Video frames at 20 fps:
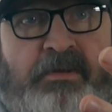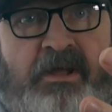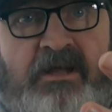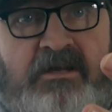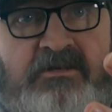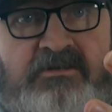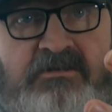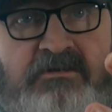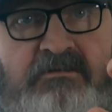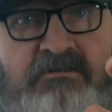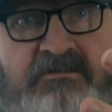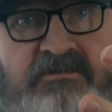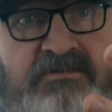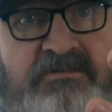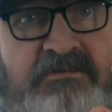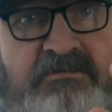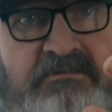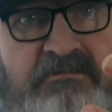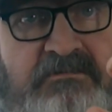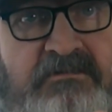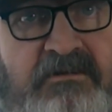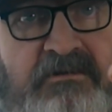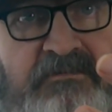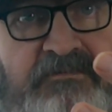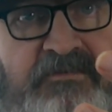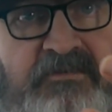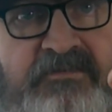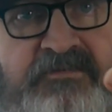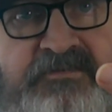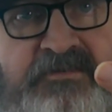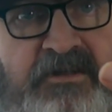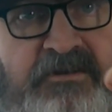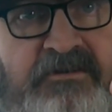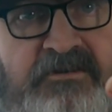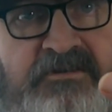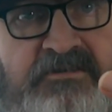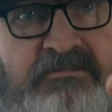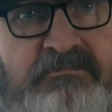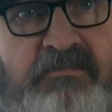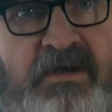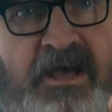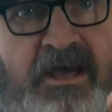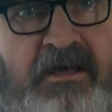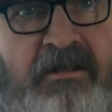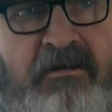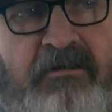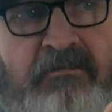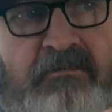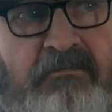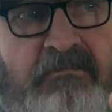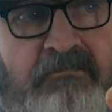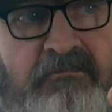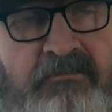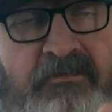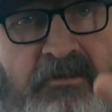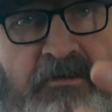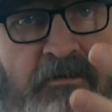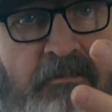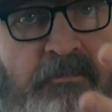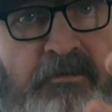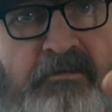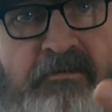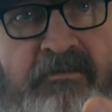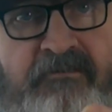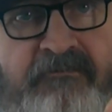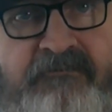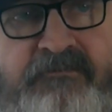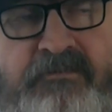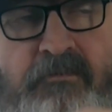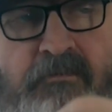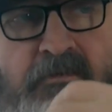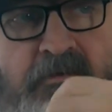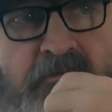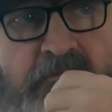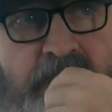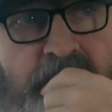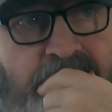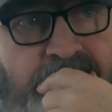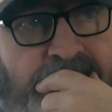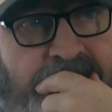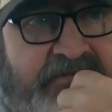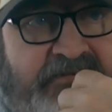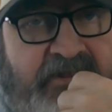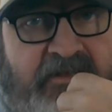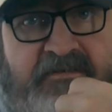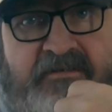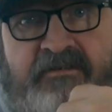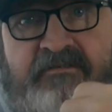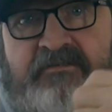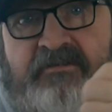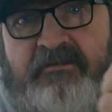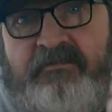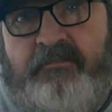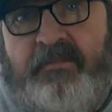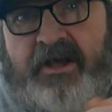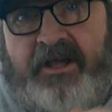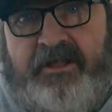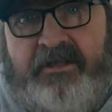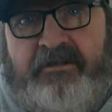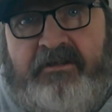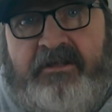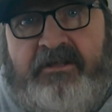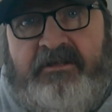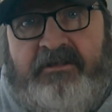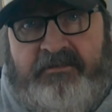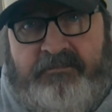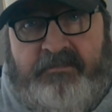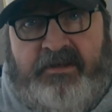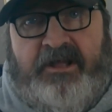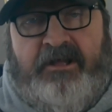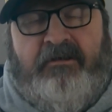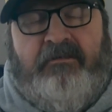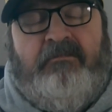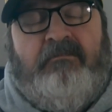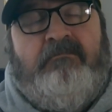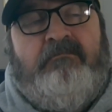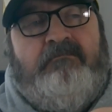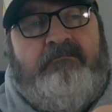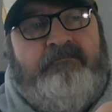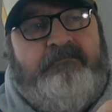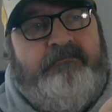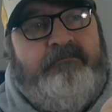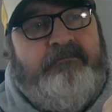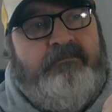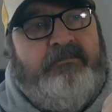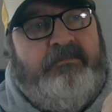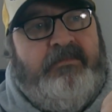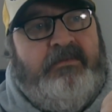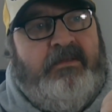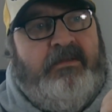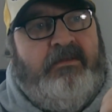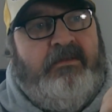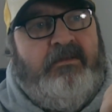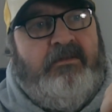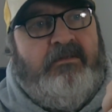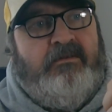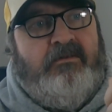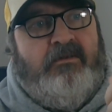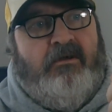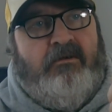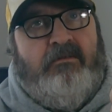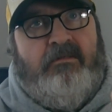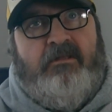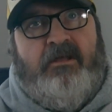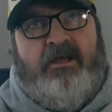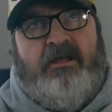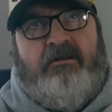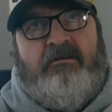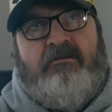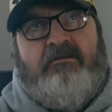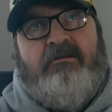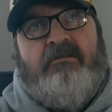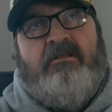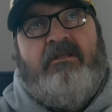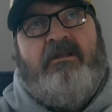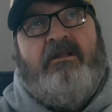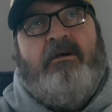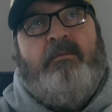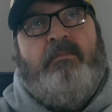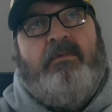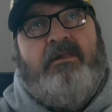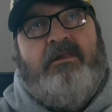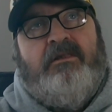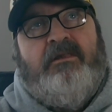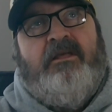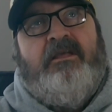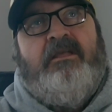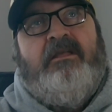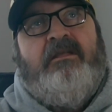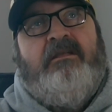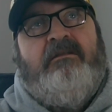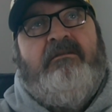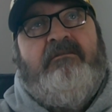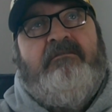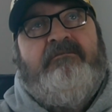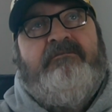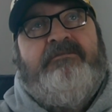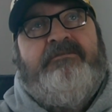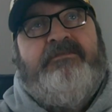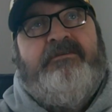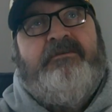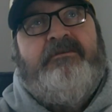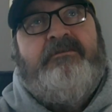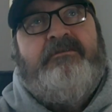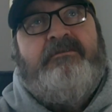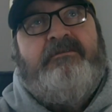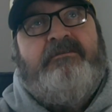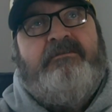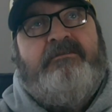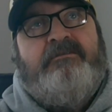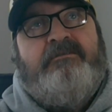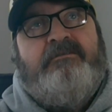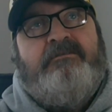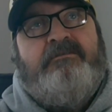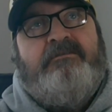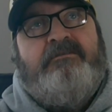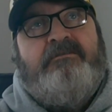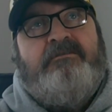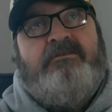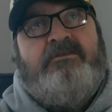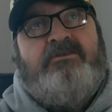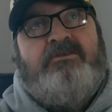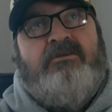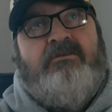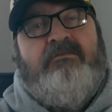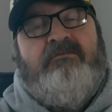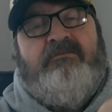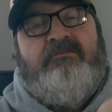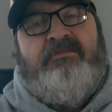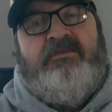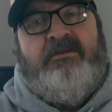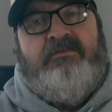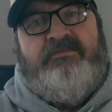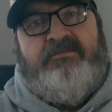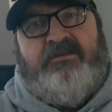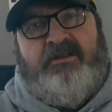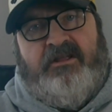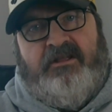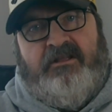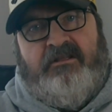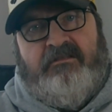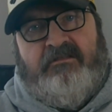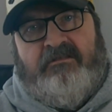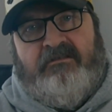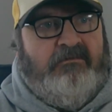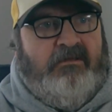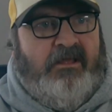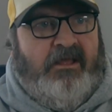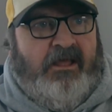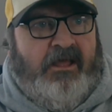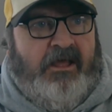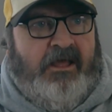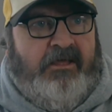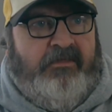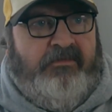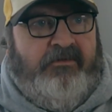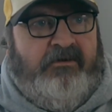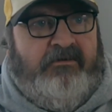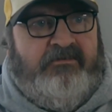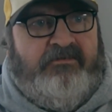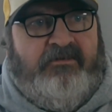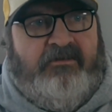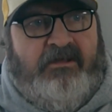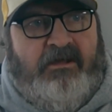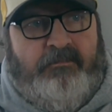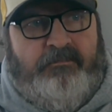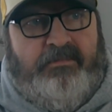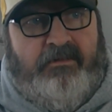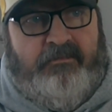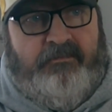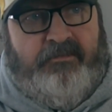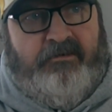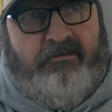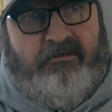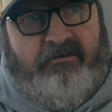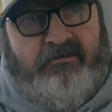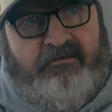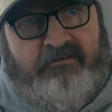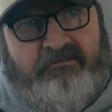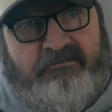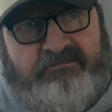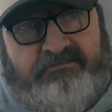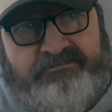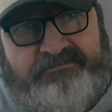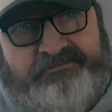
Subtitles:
pictures of your finished model, no more than 4. Send it to my email no later than, I believe, June 15th. And there's a couple more